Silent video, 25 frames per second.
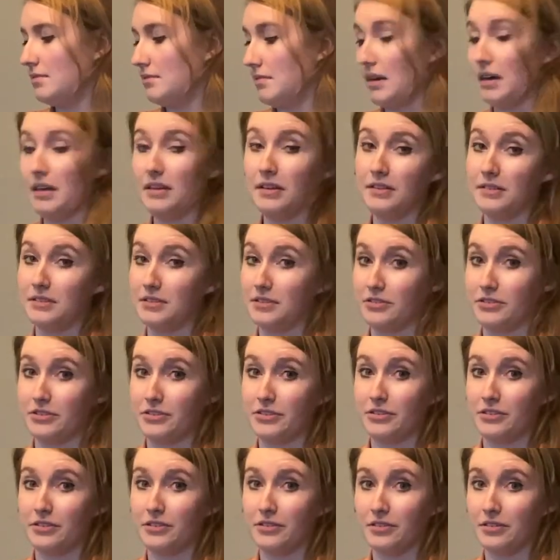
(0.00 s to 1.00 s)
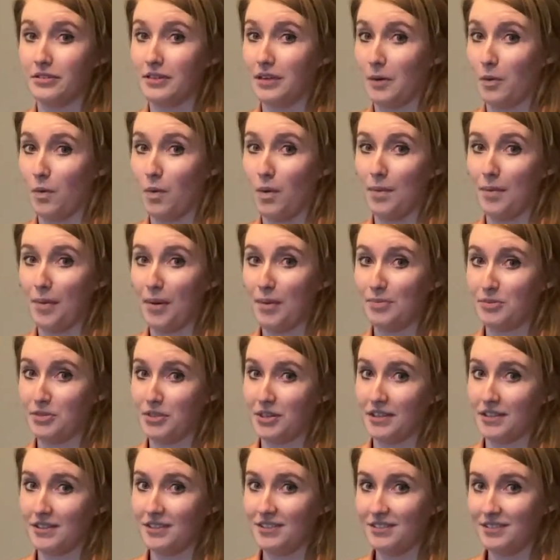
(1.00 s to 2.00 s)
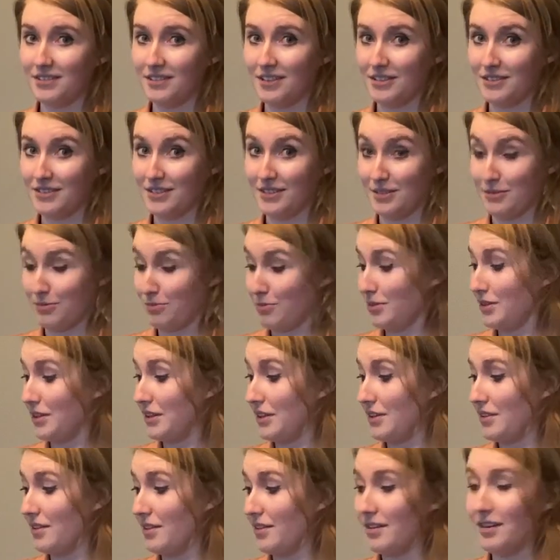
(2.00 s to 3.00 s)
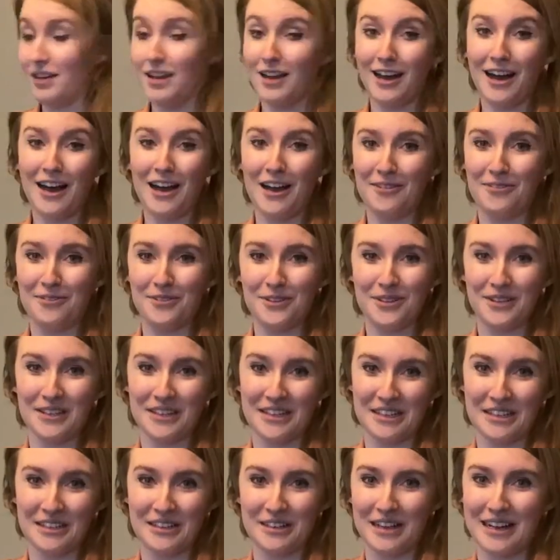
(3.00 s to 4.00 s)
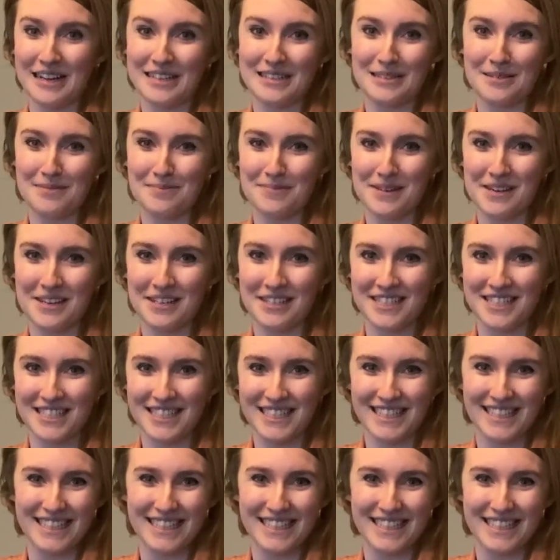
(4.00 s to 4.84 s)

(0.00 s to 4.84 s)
I think this is just a good like warm-up drink. It's really good. I feel like a classy bitch.